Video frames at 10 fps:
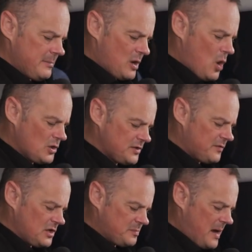because of
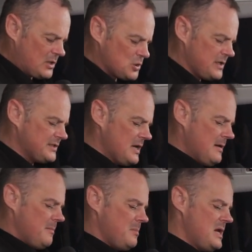those batteries,
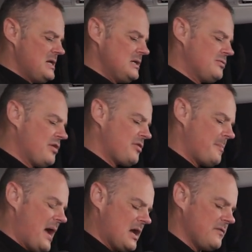meaning that the
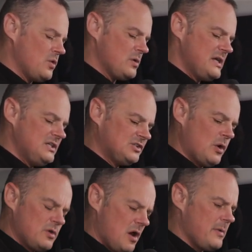back of your knees
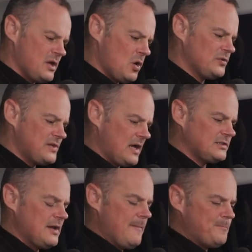don't come in
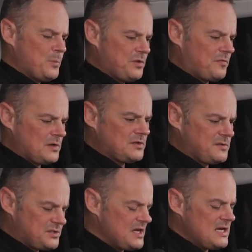contact with the front of
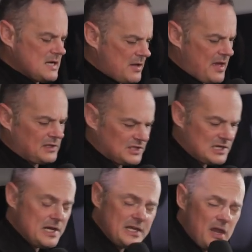the seat. Now that's
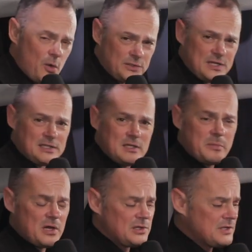clearly irritating,
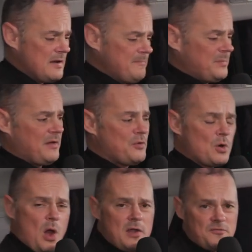because if you're
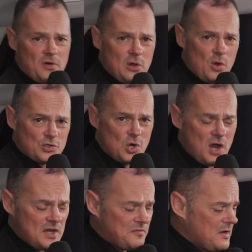going for a long
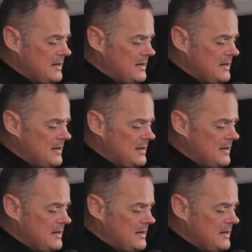drive,